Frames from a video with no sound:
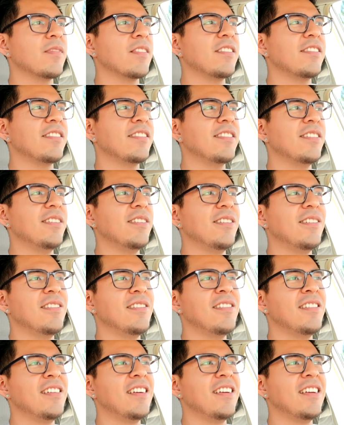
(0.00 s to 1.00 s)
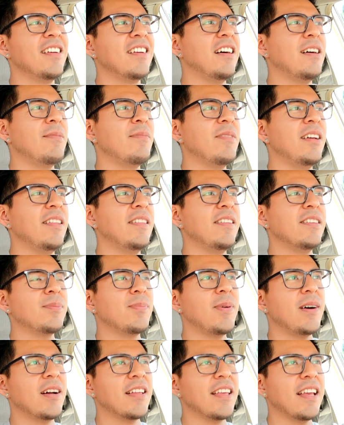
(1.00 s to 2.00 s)
So I'm going to end this
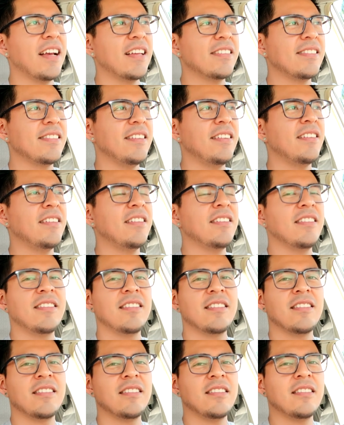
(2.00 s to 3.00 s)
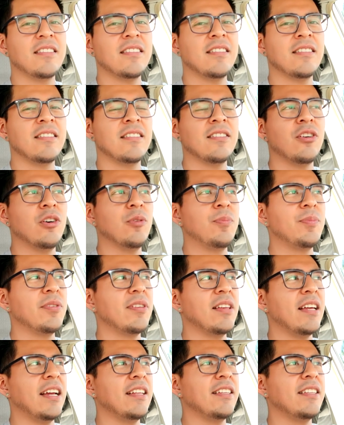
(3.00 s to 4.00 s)
podcast here. Hope you
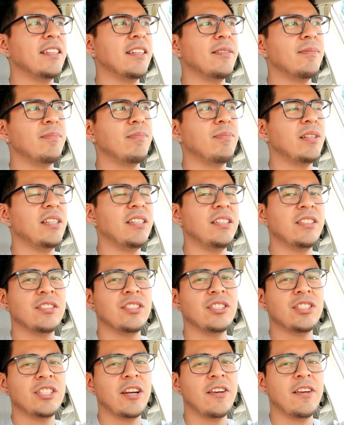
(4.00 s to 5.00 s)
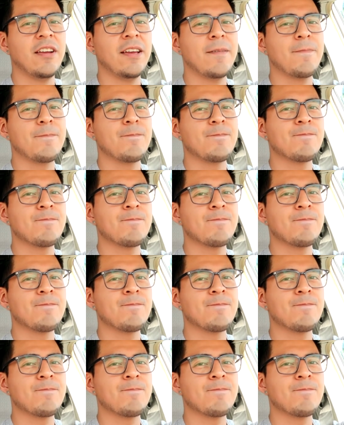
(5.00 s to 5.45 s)
liked it. Please share it.